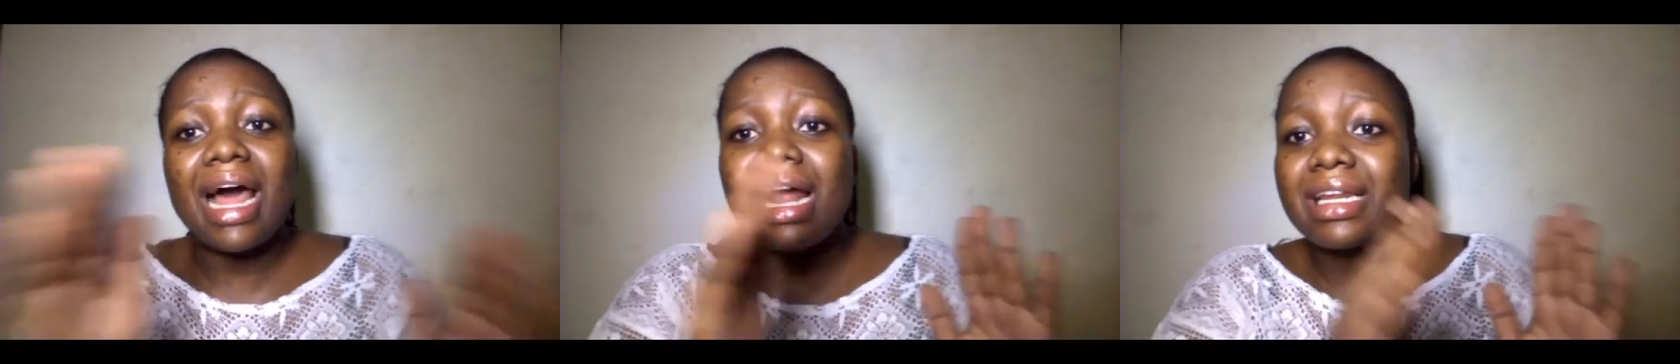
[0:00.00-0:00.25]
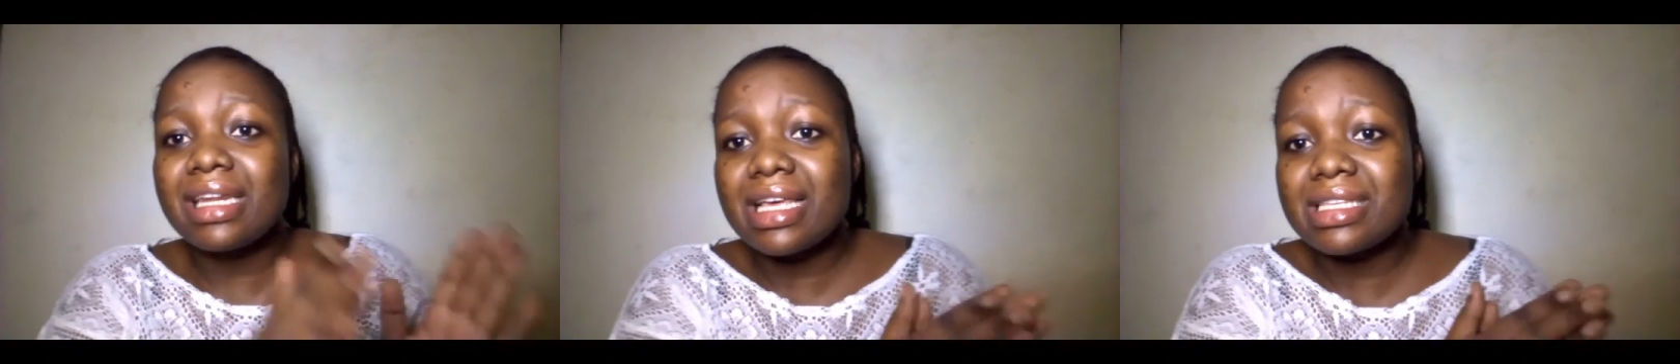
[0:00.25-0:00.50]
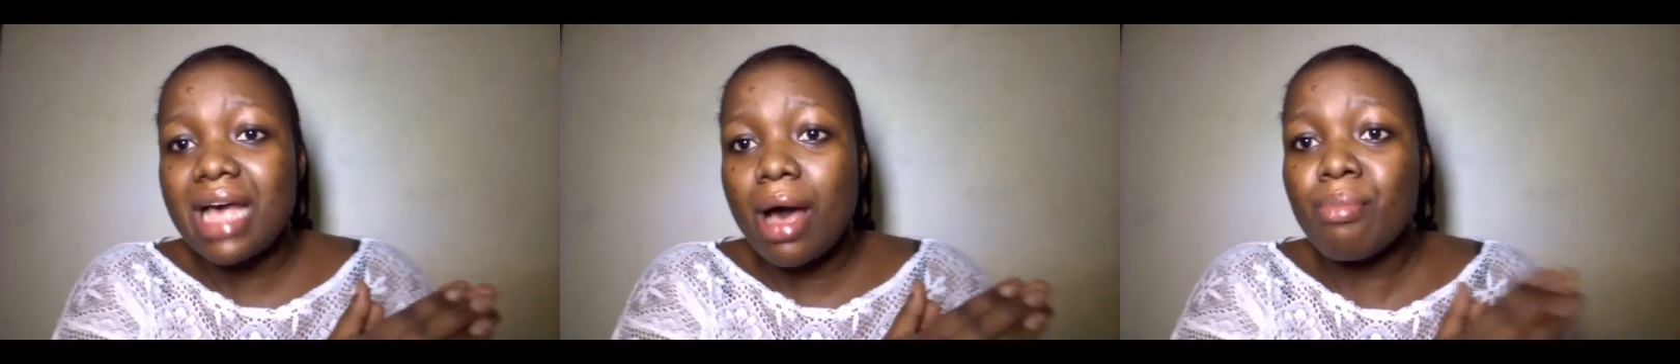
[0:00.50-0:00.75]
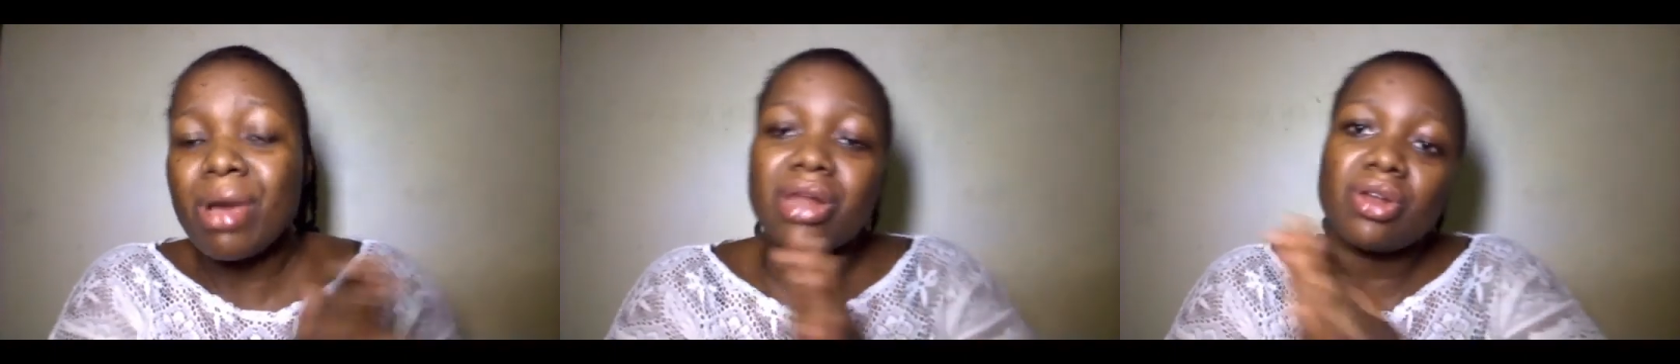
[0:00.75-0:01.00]
like this
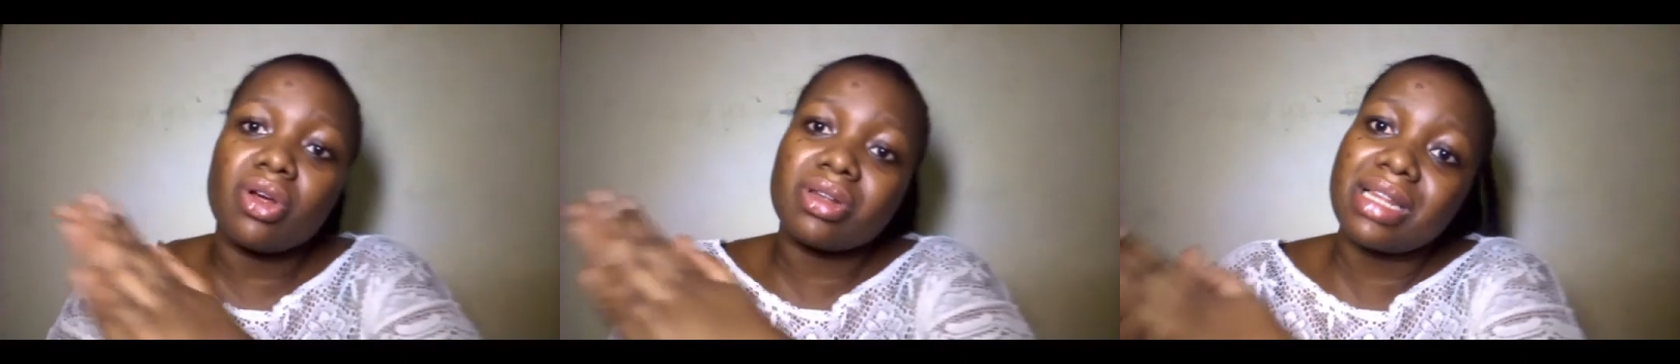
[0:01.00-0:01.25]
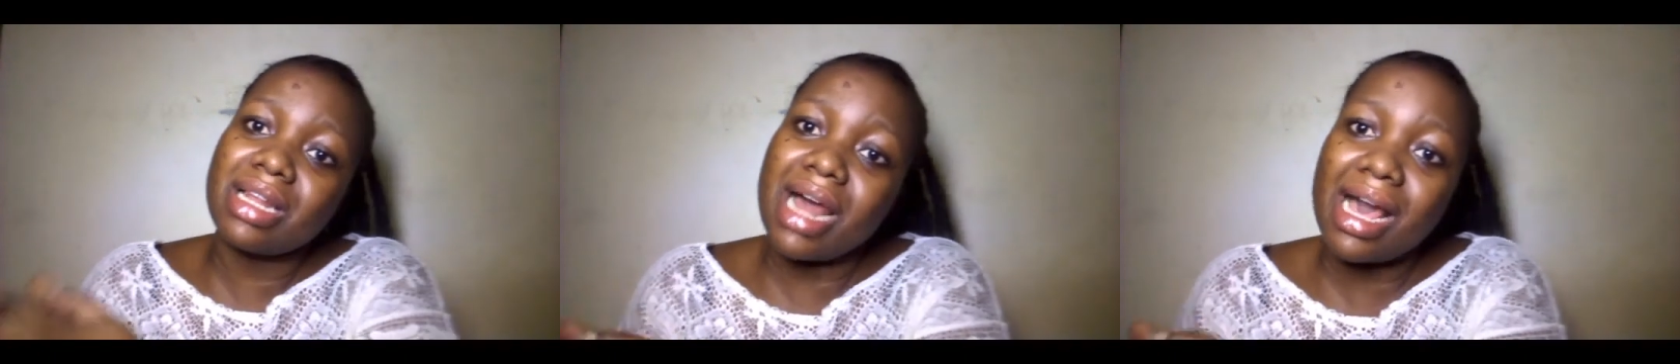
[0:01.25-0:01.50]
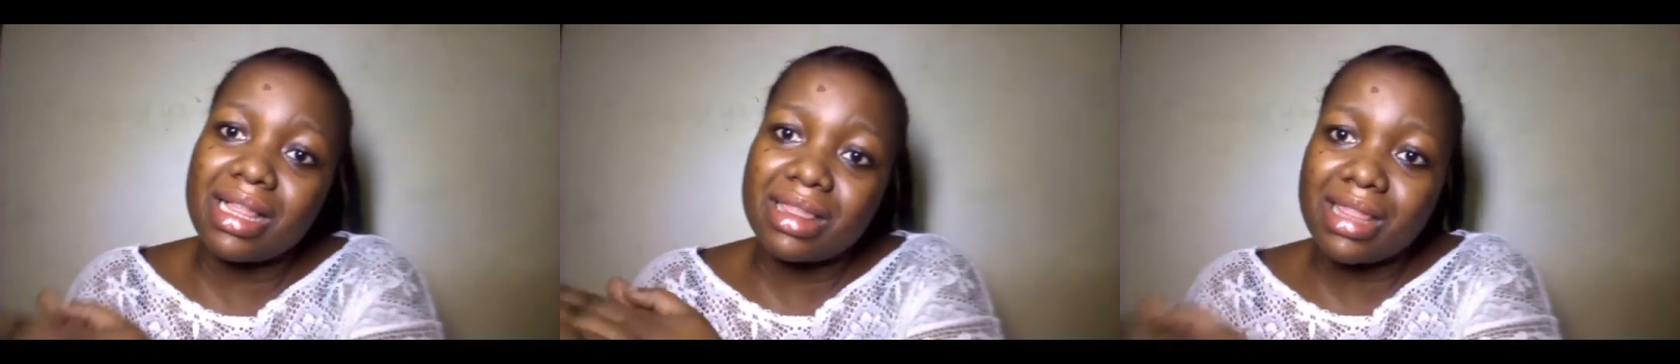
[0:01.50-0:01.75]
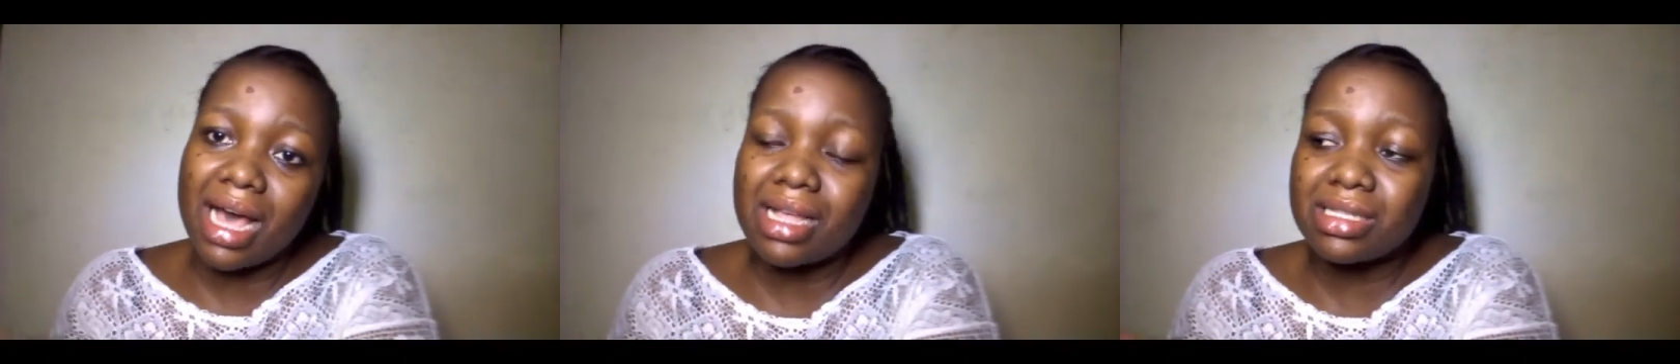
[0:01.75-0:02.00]
i might not like
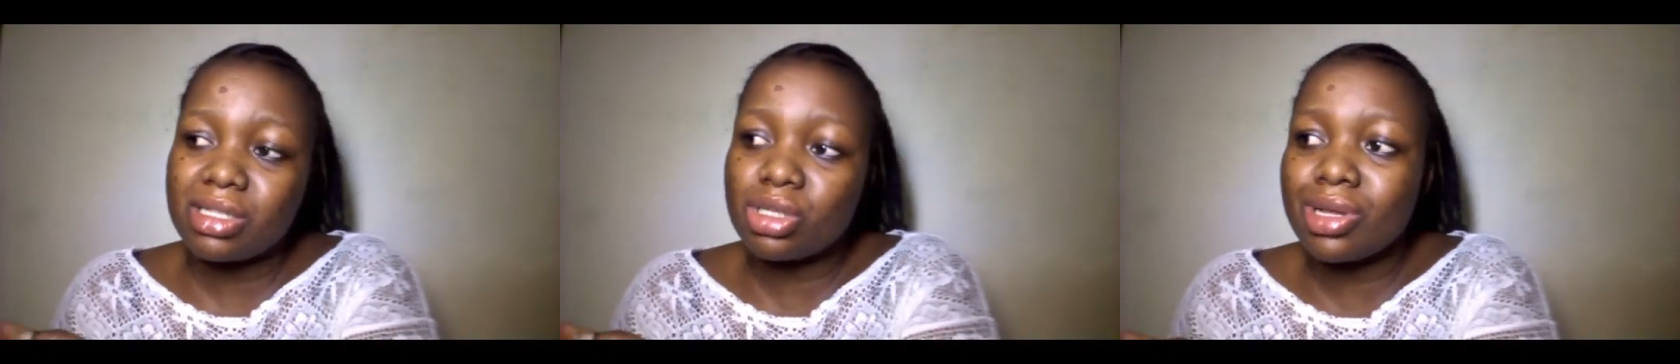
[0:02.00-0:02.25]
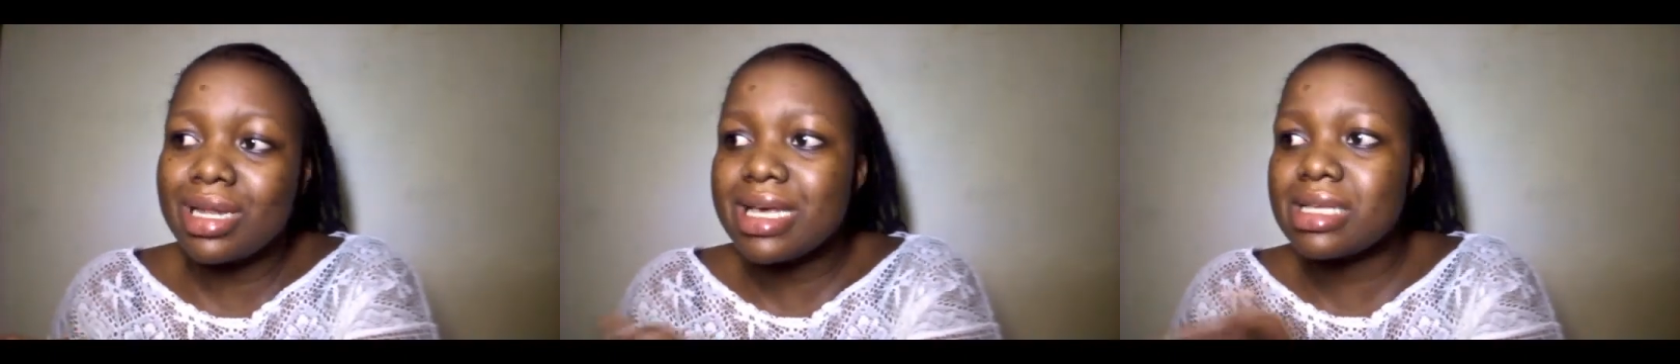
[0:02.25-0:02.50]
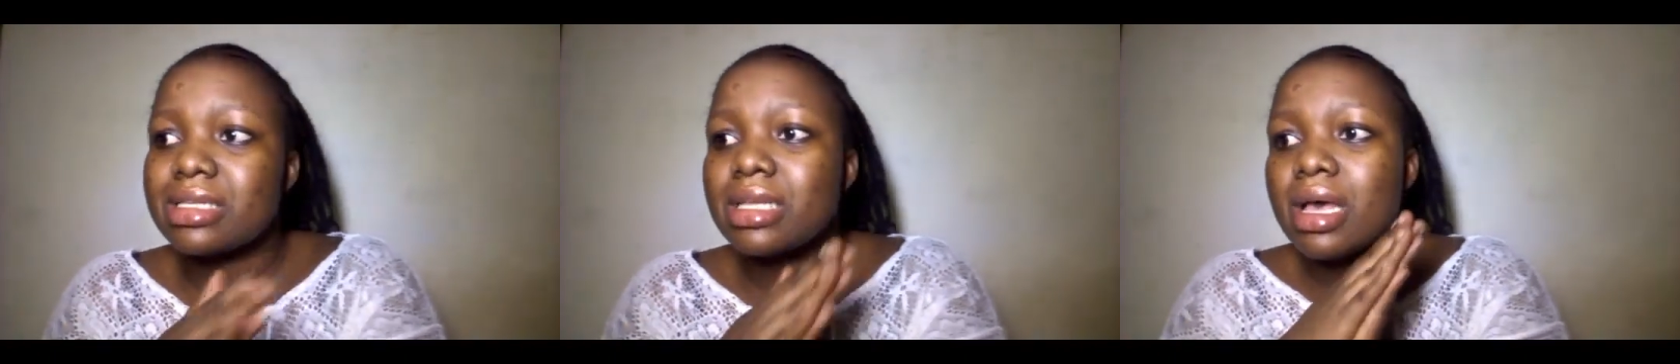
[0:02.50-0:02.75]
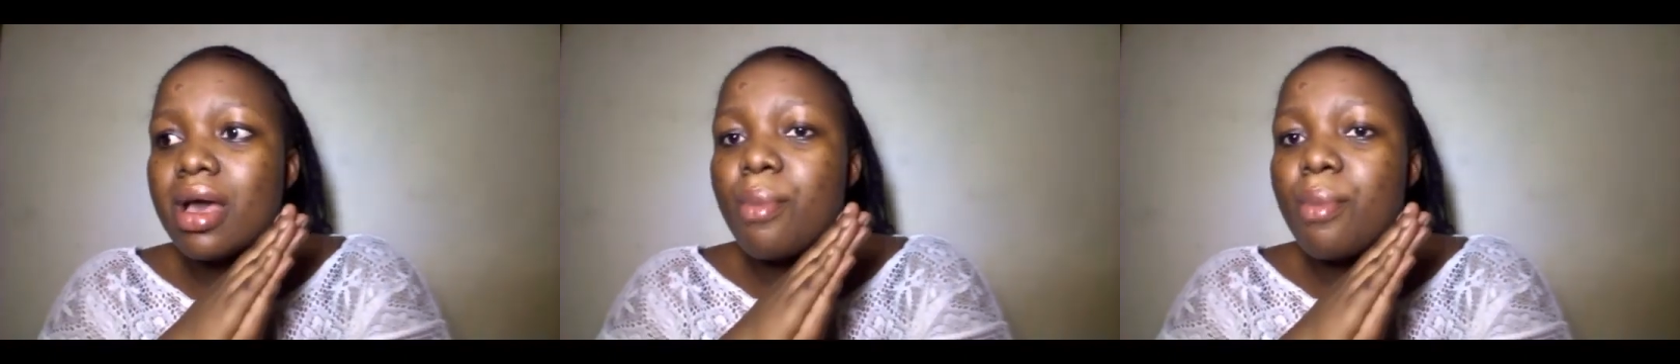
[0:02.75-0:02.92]
that so let's